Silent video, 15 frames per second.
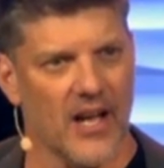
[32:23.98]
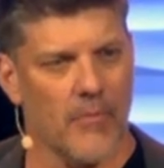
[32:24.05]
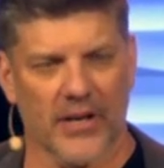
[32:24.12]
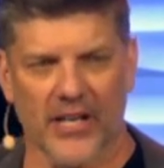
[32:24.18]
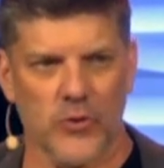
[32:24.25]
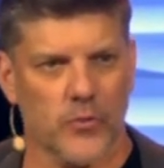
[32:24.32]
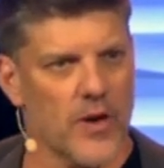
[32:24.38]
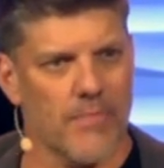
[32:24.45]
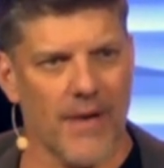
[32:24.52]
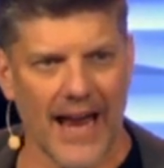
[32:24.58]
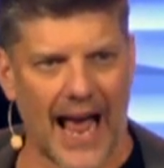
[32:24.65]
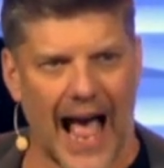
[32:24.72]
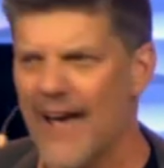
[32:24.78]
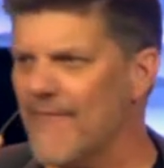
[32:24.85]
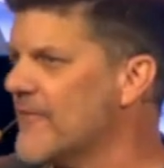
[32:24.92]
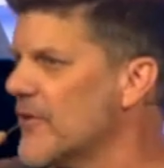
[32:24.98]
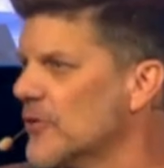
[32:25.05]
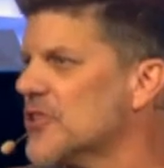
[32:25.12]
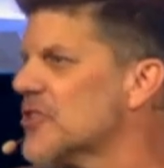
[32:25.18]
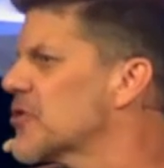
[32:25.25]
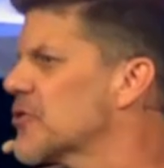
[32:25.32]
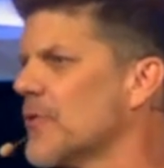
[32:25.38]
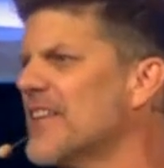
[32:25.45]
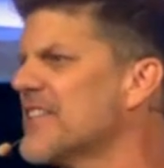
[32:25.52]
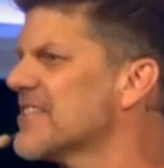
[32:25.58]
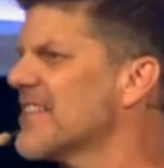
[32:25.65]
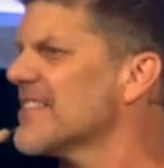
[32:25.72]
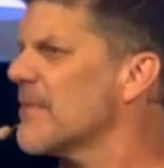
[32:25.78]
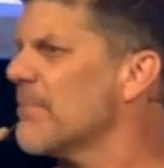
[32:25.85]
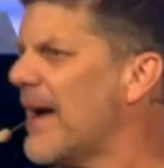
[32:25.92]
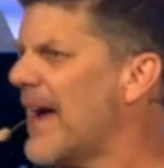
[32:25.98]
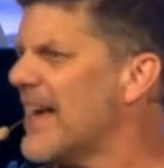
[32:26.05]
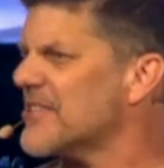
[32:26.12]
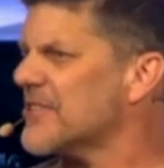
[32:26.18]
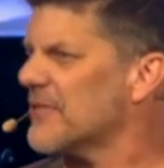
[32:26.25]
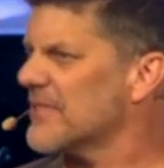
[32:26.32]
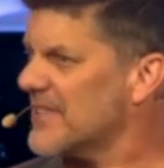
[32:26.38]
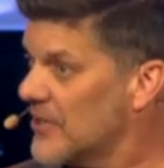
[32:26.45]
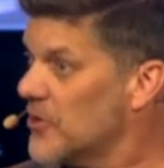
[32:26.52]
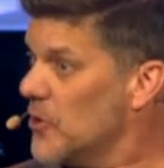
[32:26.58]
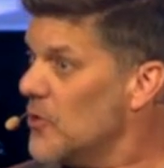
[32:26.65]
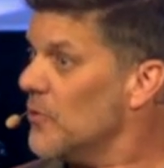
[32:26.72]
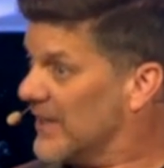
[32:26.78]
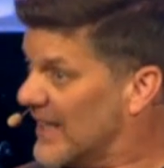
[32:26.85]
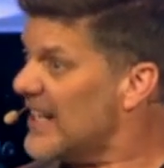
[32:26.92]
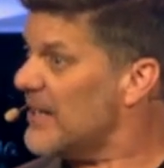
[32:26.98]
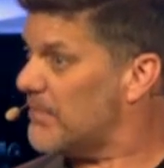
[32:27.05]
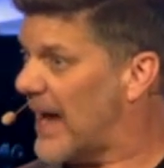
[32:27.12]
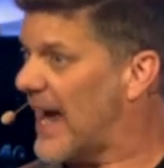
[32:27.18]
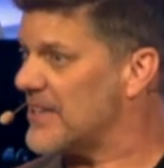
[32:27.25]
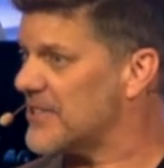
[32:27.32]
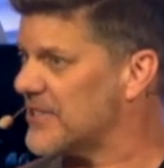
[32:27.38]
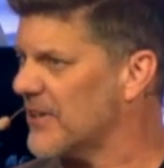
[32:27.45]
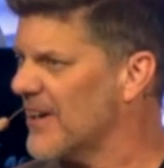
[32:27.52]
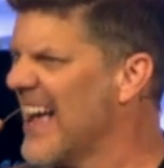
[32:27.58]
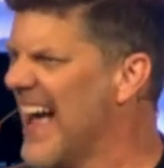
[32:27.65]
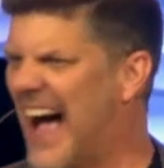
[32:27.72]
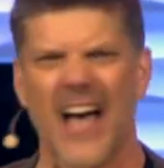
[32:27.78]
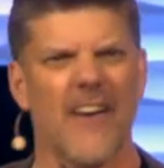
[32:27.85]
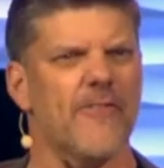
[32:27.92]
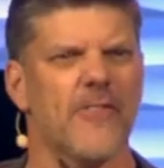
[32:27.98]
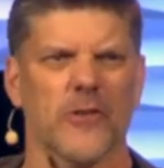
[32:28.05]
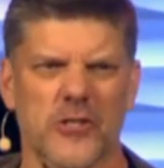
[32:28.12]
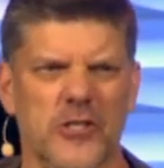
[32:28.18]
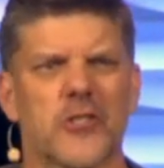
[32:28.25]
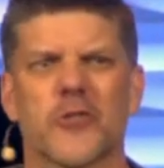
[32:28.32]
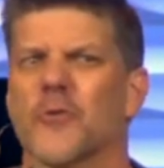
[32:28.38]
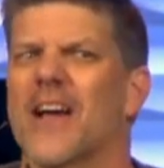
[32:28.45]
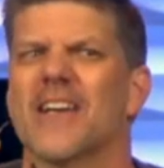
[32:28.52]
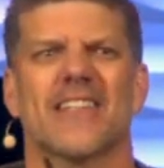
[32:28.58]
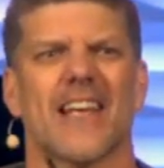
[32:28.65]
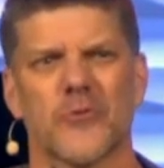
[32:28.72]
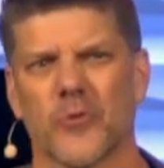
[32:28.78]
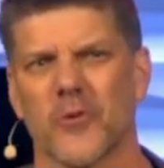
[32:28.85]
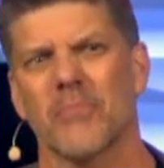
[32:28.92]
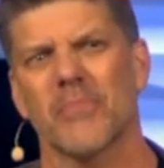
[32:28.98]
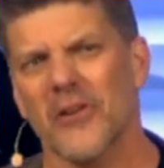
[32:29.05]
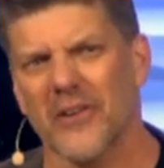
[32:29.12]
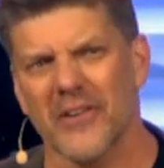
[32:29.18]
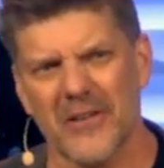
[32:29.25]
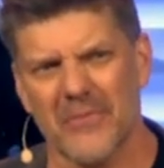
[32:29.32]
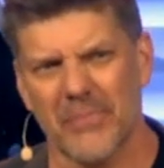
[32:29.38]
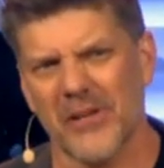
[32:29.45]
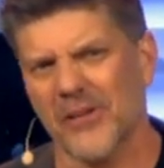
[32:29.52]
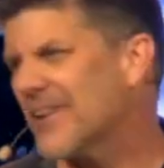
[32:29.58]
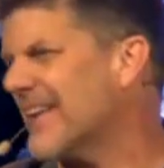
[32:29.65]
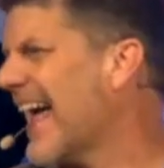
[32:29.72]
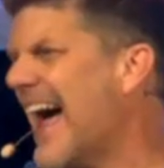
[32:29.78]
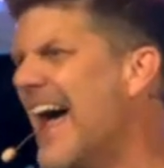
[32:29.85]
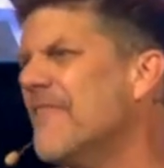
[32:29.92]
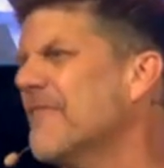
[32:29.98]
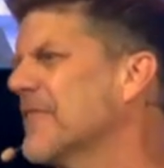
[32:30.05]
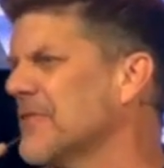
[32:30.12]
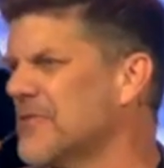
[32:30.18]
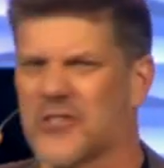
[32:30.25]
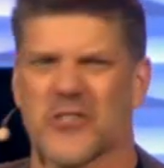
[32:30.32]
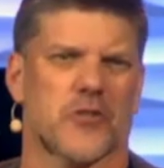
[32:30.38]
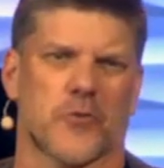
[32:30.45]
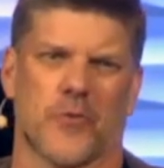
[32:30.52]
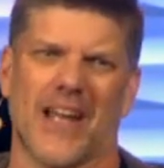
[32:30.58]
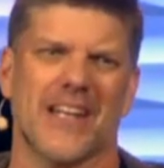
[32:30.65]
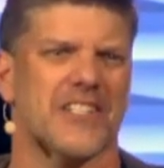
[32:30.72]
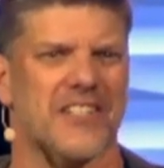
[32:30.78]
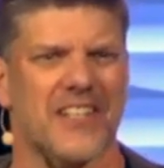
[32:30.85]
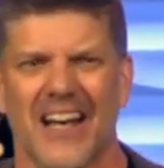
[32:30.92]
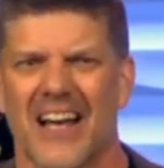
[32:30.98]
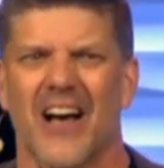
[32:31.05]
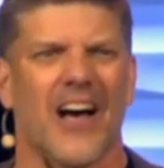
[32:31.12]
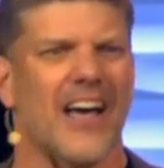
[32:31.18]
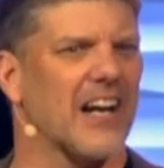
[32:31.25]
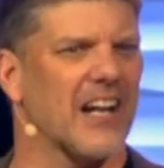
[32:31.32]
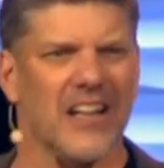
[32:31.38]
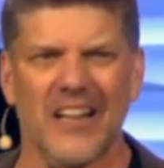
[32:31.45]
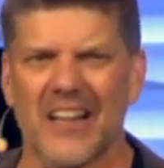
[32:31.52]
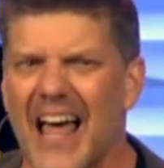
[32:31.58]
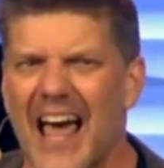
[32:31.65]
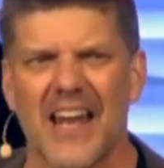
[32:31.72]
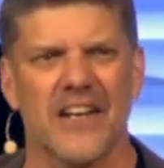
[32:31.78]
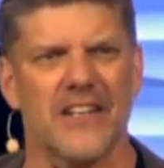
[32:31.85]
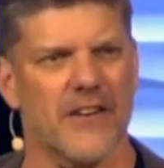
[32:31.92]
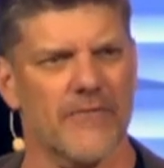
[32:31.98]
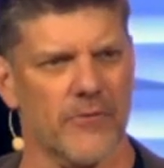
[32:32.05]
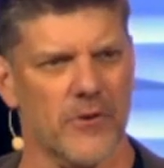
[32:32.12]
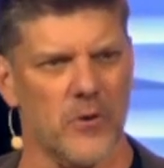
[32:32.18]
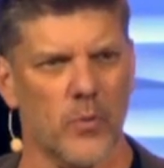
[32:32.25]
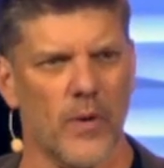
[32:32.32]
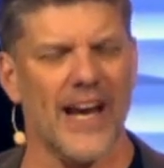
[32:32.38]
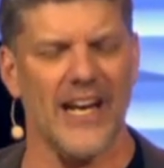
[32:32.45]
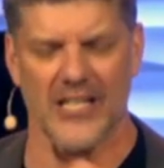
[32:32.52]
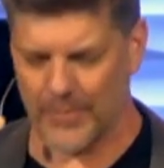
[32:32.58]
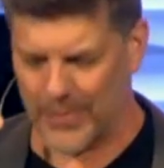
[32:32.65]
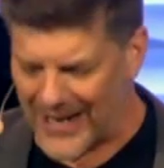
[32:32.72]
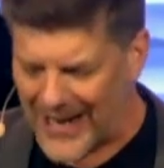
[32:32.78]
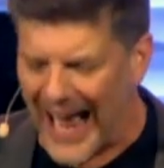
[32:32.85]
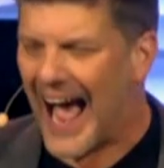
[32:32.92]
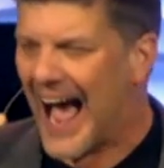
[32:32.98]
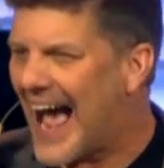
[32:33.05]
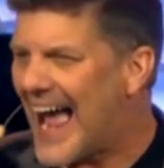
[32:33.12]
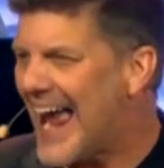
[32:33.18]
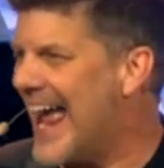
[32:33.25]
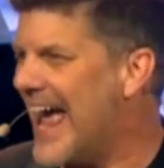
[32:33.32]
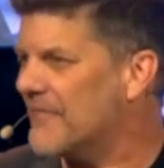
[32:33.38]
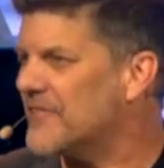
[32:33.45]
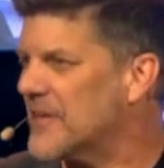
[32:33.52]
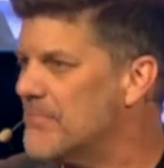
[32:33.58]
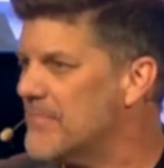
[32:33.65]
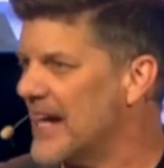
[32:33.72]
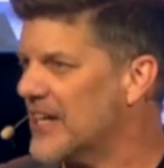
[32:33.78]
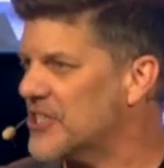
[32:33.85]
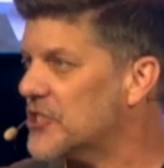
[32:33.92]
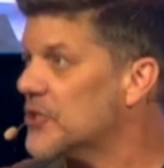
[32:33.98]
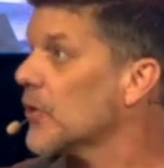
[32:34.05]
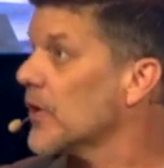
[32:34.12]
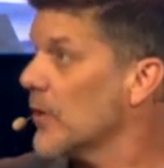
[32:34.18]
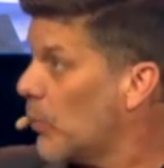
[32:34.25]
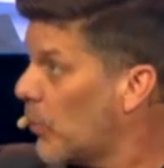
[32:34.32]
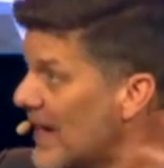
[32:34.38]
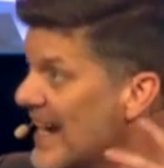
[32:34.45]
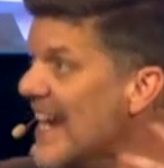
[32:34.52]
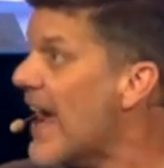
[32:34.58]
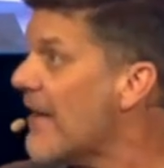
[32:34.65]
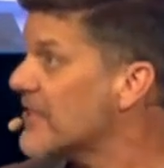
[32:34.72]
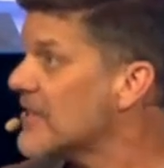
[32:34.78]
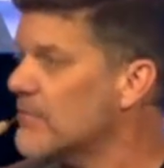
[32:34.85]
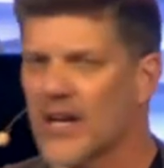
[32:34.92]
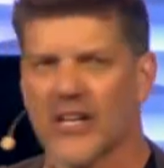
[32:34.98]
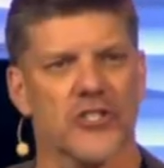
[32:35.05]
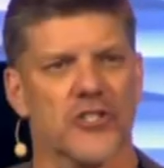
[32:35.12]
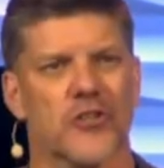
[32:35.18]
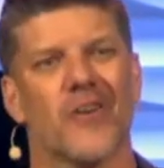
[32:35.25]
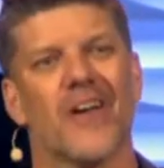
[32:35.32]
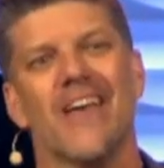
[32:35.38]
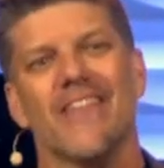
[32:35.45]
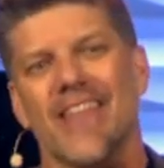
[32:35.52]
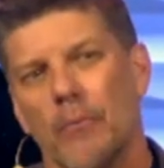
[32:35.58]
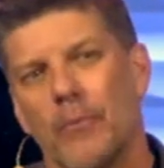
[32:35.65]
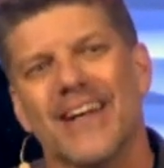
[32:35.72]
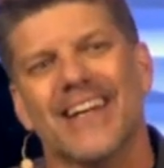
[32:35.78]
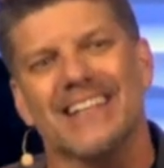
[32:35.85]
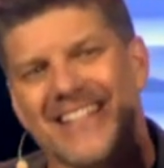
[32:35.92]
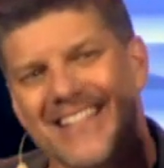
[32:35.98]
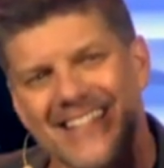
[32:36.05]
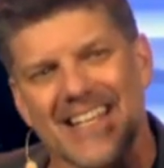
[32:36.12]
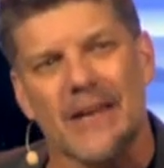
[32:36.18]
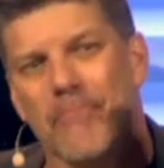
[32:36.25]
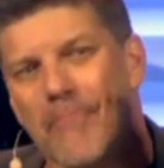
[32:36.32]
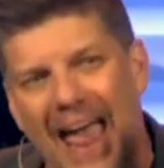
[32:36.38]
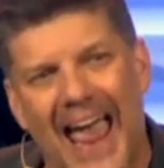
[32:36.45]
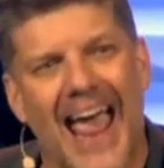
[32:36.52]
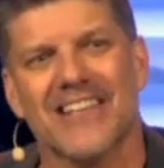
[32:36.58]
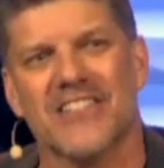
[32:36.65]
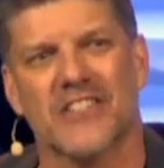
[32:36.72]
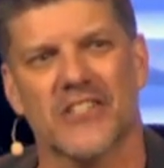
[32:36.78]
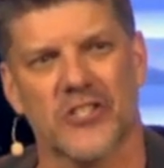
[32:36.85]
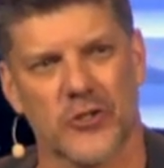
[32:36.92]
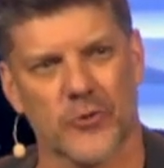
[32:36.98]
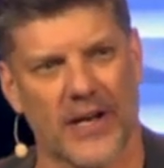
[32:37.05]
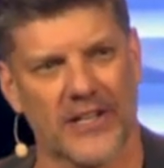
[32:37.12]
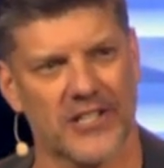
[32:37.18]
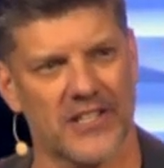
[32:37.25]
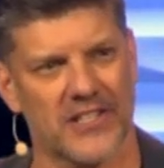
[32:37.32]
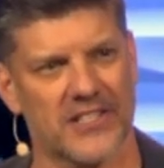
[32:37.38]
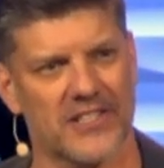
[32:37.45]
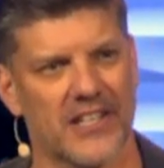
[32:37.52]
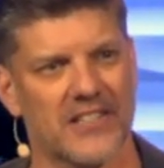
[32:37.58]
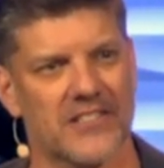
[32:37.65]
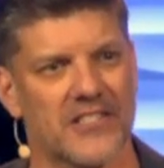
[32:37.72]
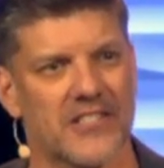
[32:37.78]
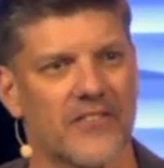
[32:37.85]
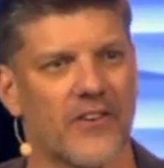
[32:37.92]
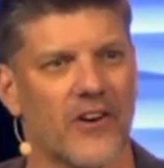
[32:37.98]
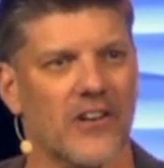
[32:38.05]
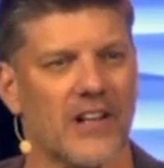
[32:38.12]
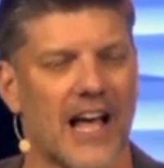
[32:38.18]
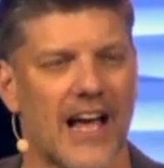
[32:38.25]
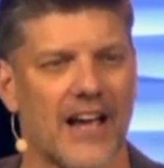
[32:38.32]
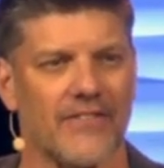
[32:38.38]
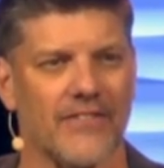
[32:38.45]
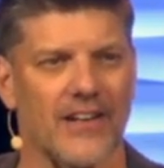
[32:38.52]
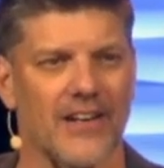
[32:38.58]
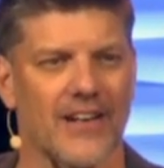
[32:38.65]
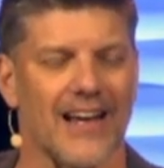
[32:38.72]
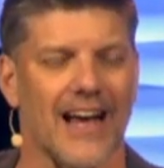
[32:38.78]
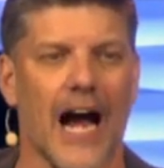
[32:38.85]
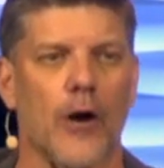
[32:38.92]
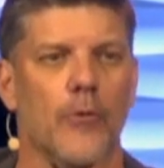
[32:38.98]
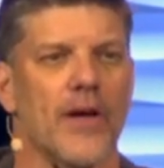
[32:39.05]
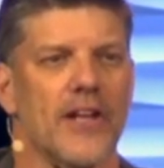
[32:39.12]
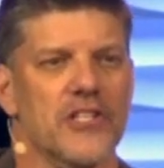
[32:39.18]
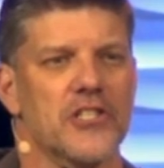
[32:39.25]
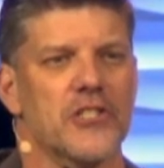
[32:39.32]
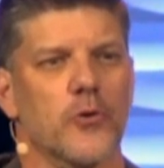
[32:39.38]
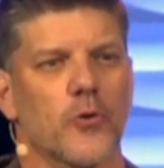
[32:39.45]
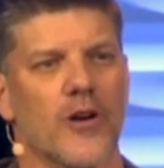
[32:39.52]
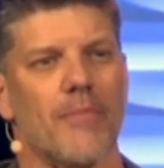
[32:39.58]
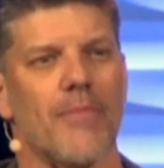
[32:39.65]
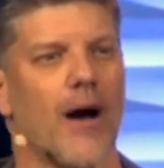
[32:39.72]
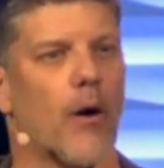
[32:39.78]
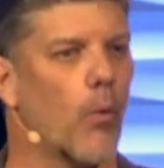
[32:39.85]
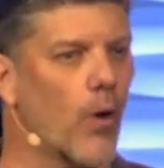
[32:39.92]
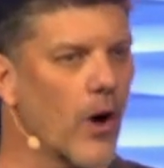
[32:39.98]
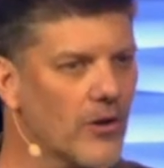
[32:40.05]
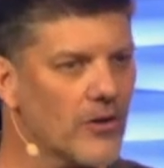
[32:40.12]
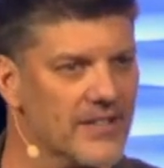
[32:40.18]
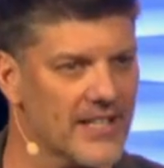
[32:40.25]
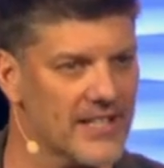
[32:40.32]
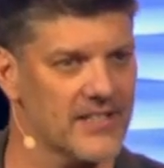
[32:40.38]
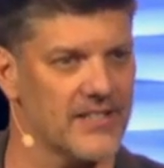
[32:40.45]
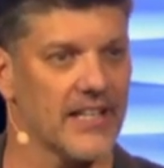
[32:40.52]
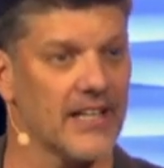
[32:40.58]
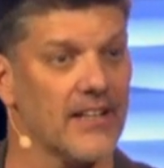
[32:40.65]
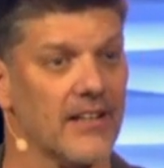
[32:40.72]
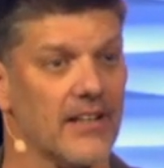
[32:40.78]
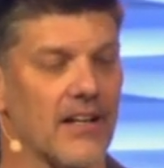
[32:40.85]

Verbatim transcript: Because I feel stretched as a pastor, as a new lead pastor. I feel stretched as we're building a building. I feel stretched in a lot of different ways. But I have to make sure, and we have to make sure, that we can see past the stretching seasons of our life. I read a story about Walt Disney.